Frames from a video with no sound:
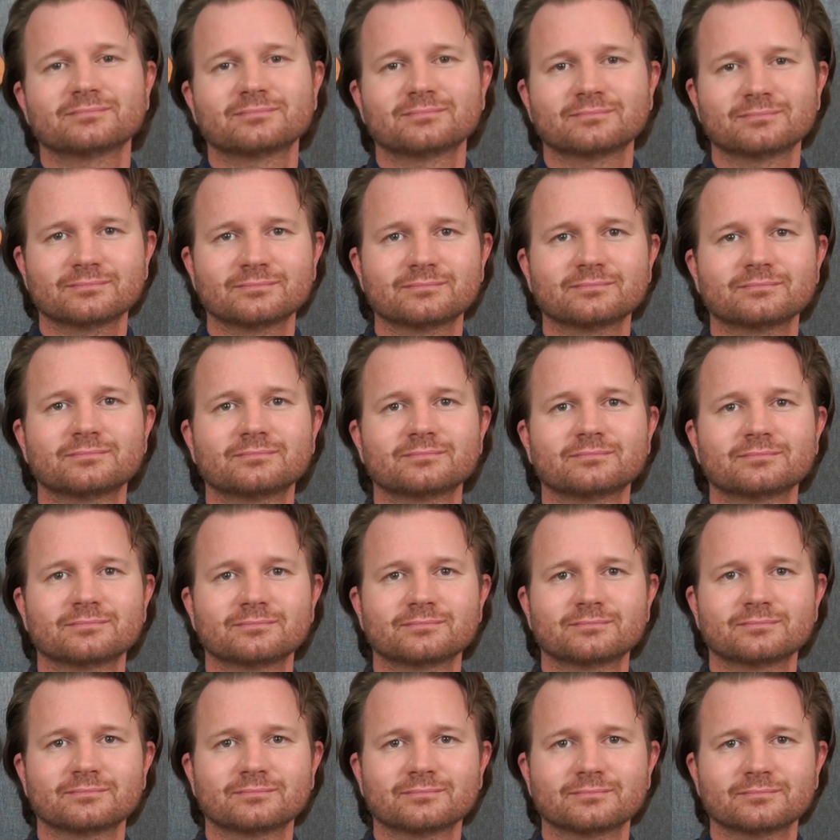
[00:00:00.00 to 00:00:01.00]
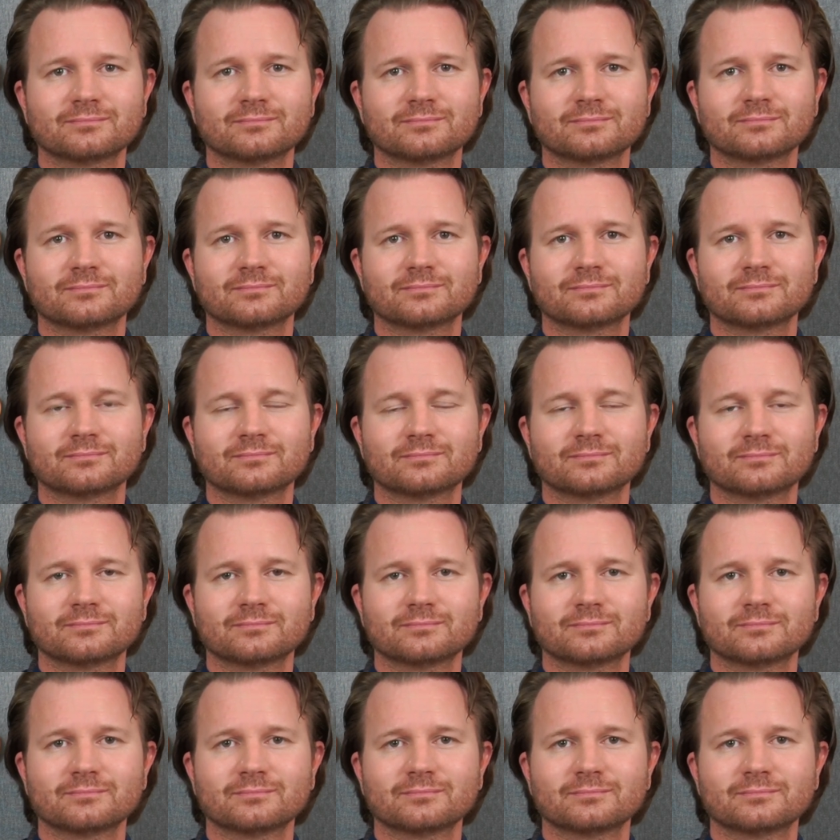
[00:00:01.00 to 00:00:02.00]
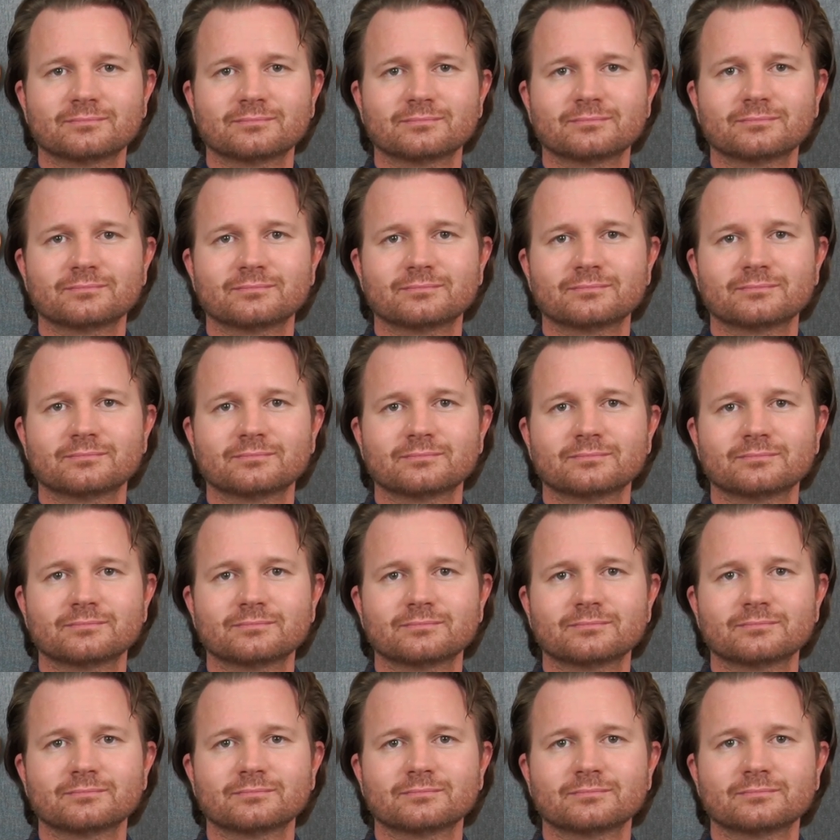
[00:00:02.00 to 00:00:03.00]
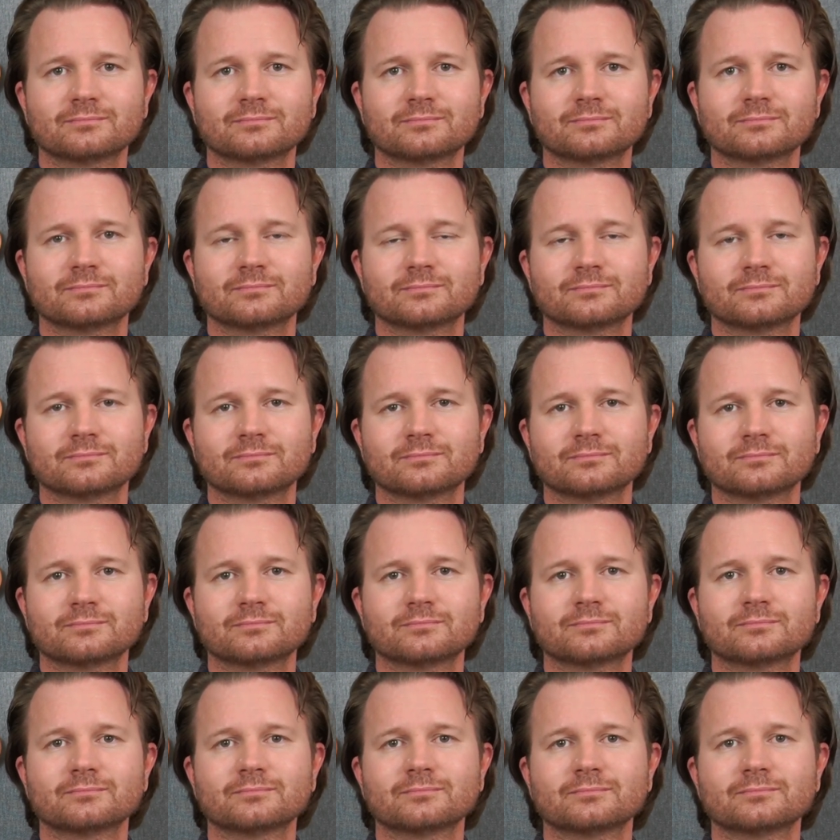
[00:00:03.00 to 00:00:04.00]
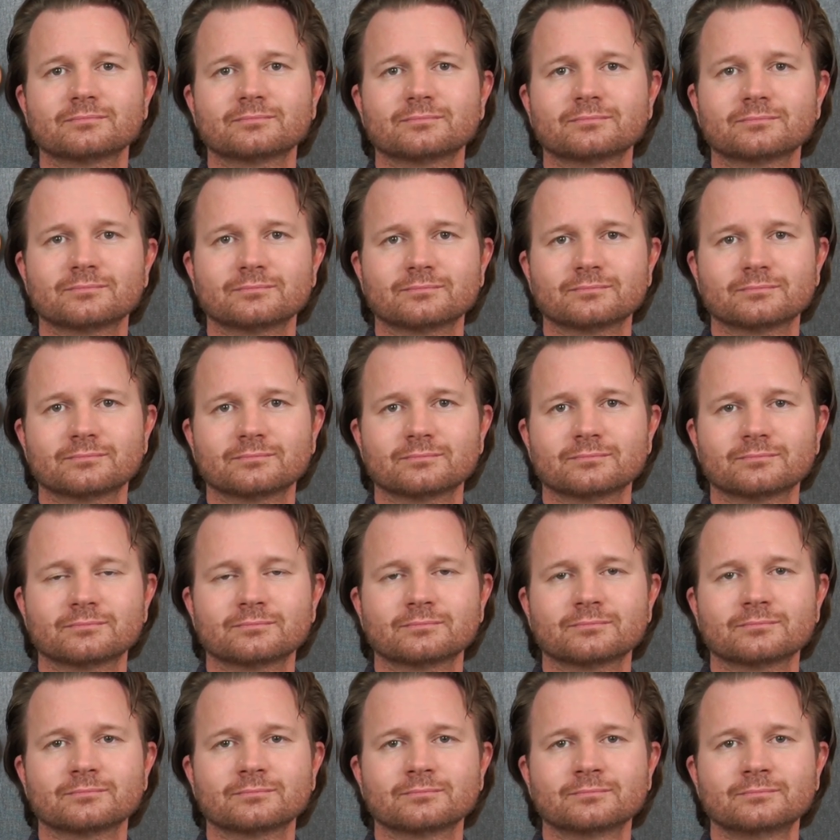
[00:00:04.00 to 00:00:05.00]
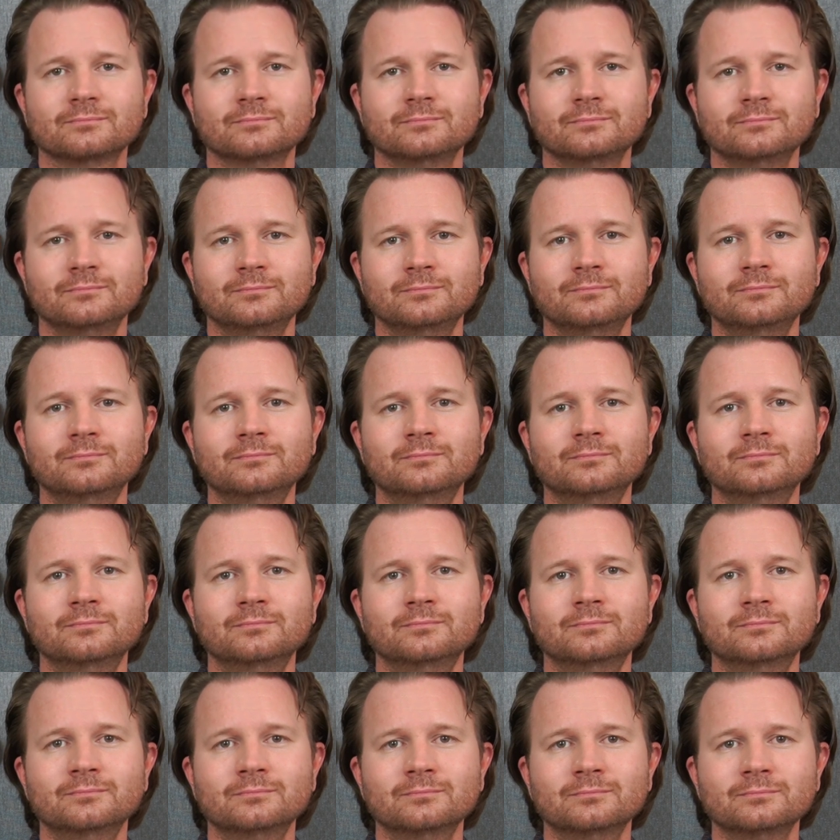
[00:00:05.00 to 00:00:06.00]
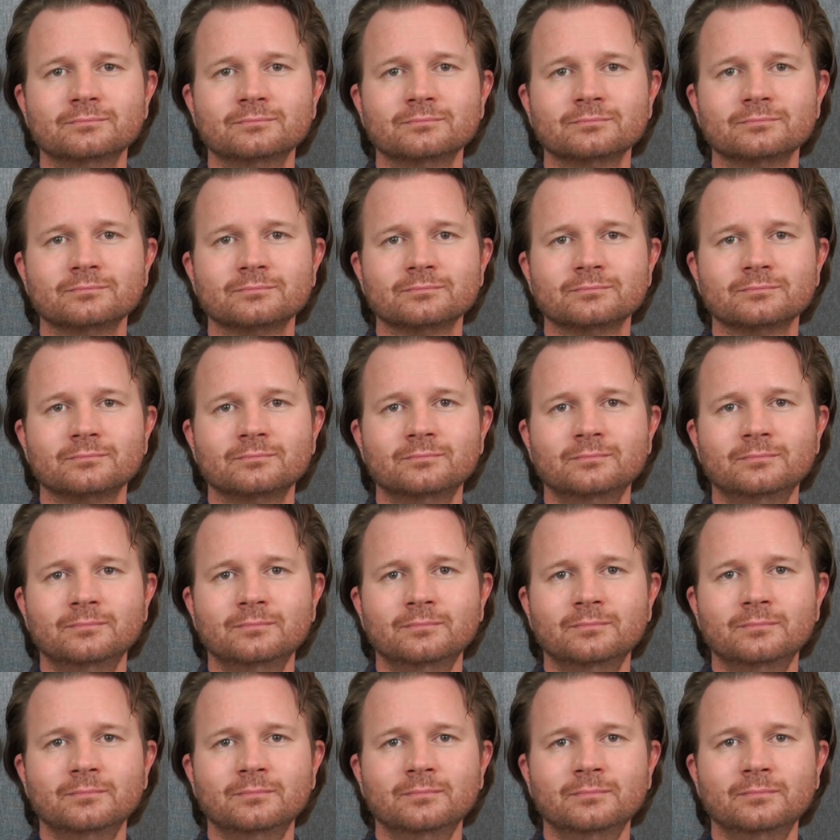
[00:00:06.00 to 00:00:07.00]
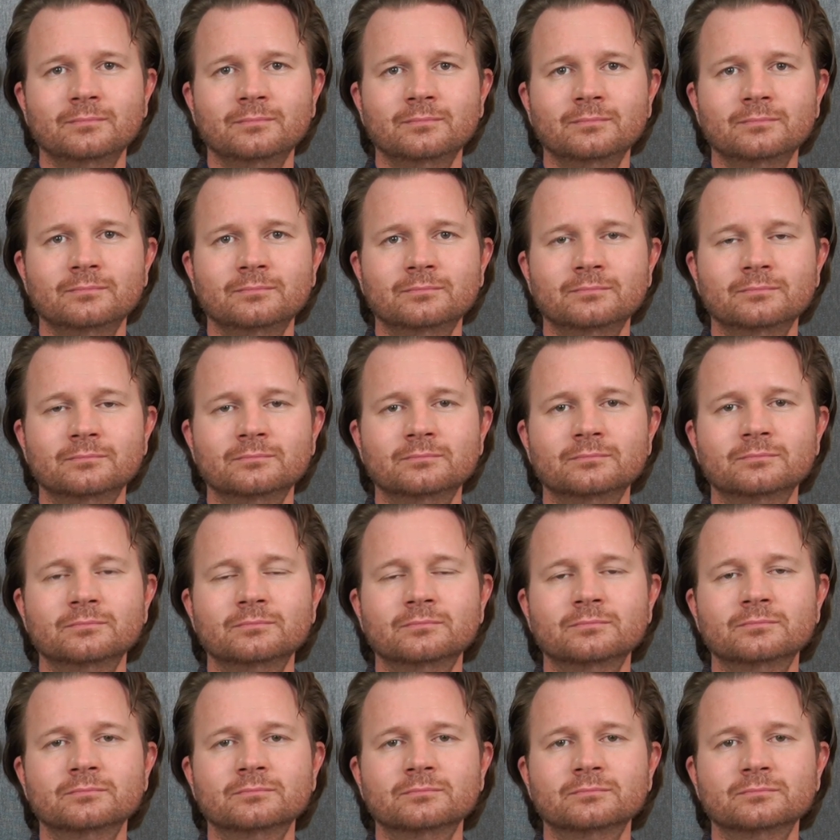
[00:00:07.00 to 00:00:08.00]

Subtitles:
No words are spoken by the person on screen.